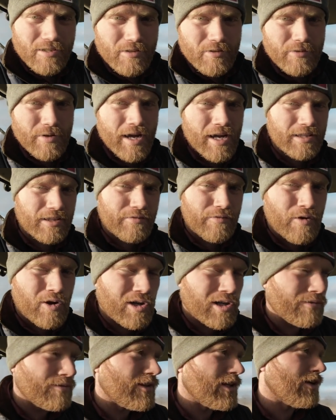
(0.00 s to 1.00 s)
We had the
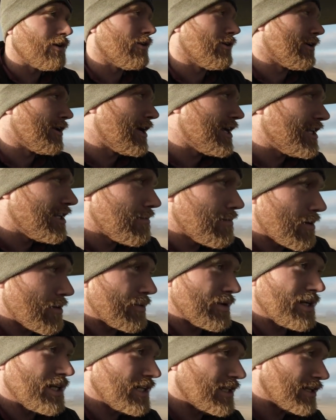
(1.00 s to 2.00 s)
forklift there already, but
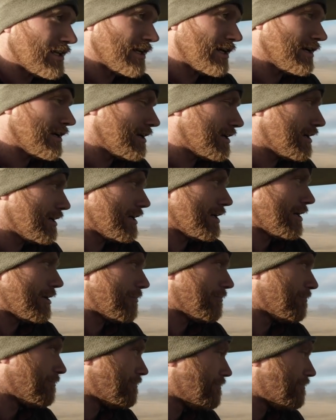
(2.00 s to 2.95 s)
we needed it.